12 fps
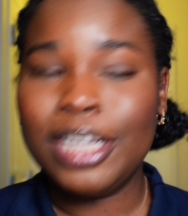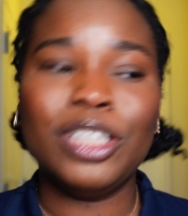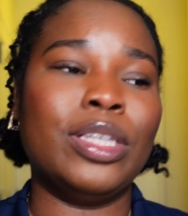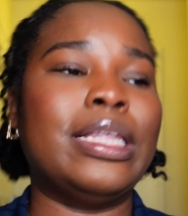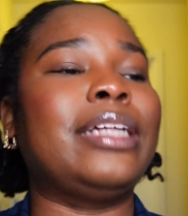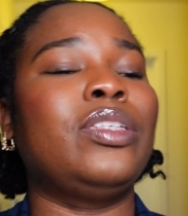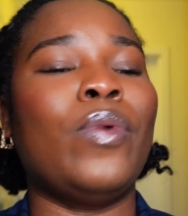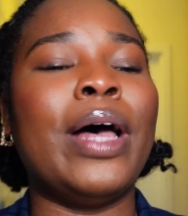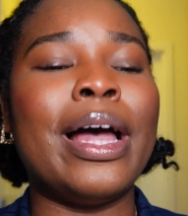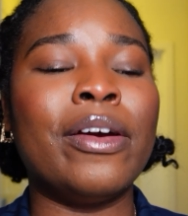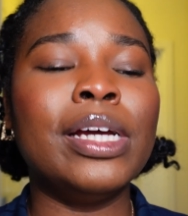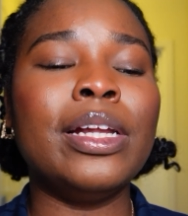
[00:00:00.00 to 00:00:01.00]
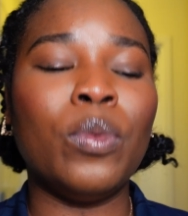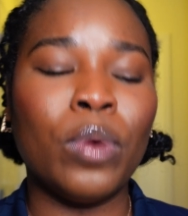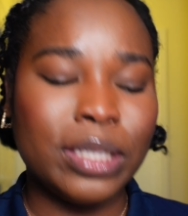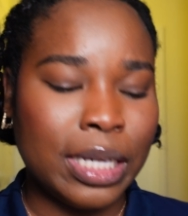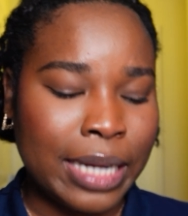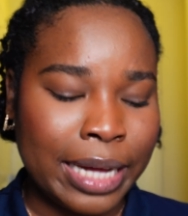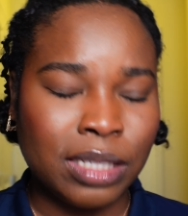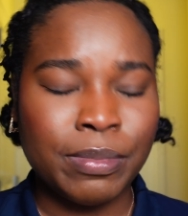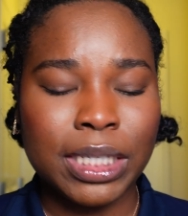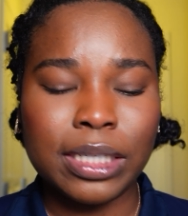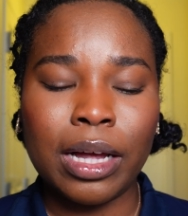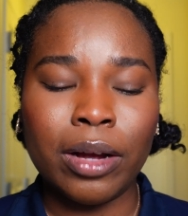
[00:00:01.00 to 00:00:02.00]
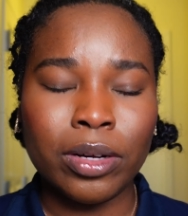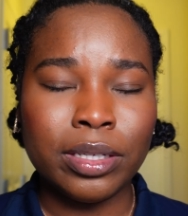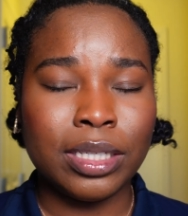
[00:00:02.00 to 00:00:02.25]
so that's why I really want a nice mascara,